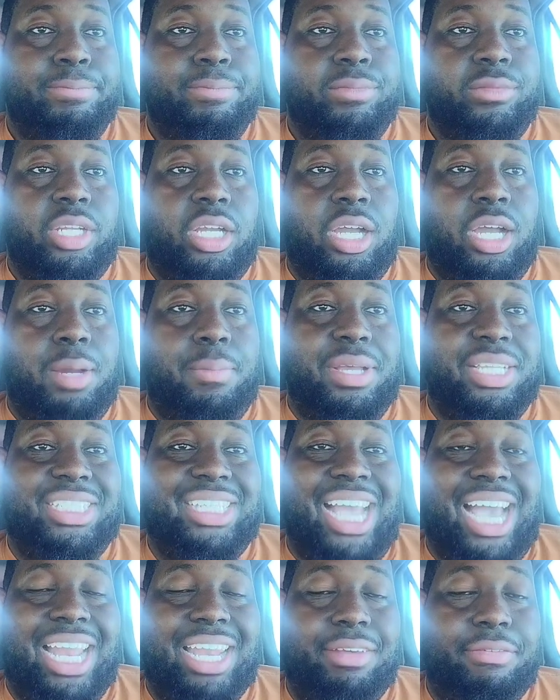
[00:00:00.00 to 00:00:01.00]
a
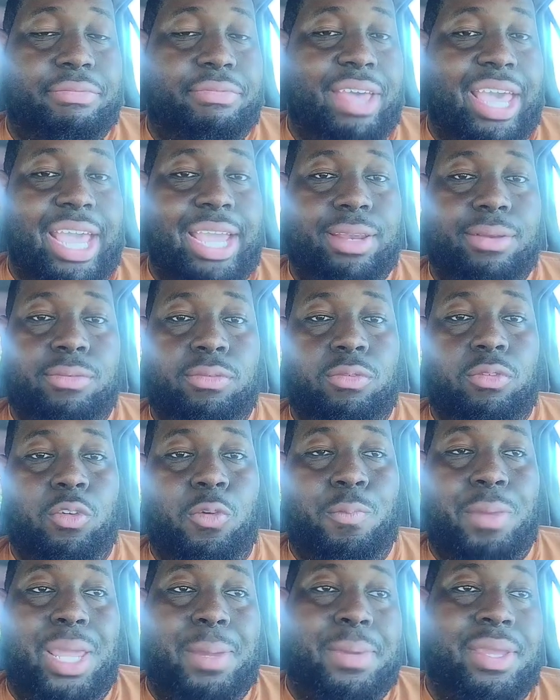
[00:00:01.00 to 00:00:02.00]
solid vet, or
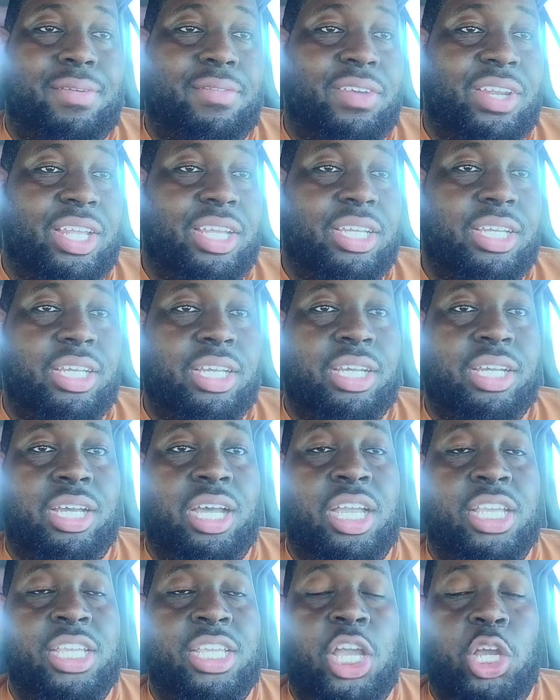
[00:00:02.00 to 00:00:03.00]
maybe even
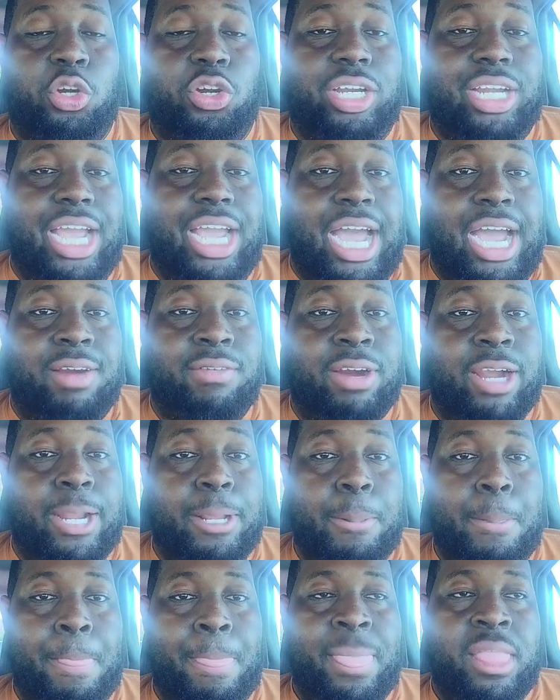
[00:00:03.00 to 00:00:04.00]
a younger guy, right?
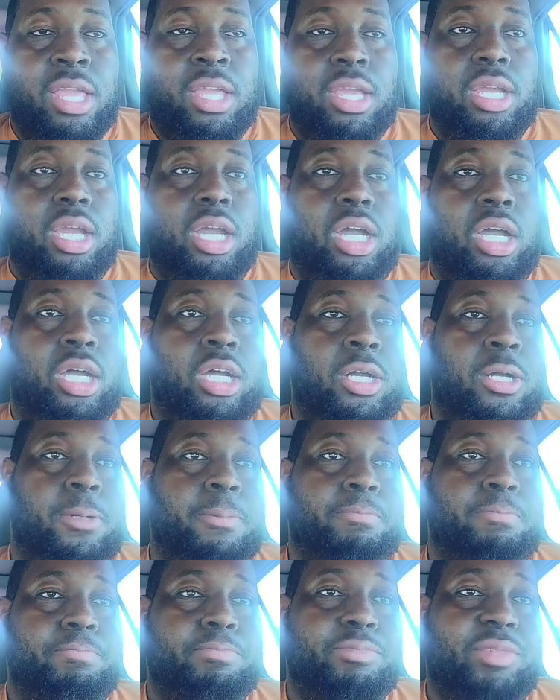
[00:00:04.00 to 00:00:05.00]

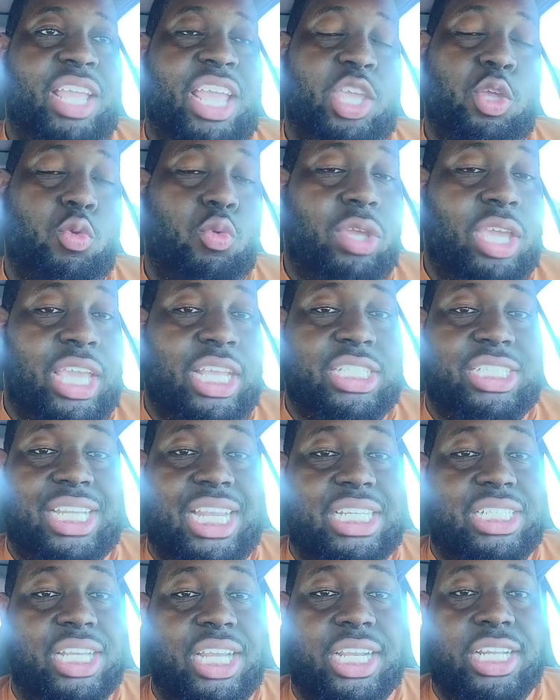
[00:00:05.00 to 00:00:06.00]
And you get
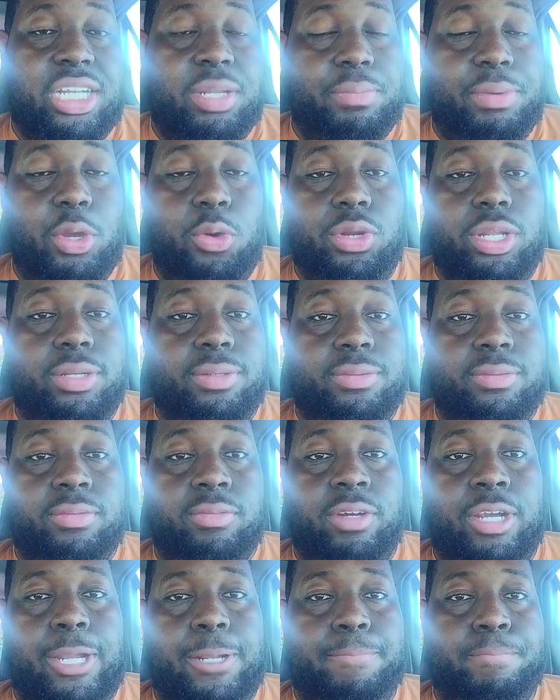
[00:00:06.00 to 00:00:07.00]
Chase Young in the building,
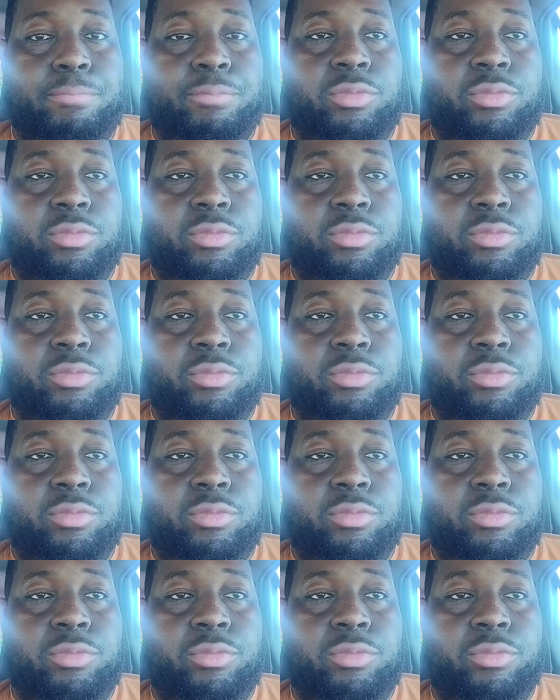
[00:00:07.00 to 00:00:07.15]
right?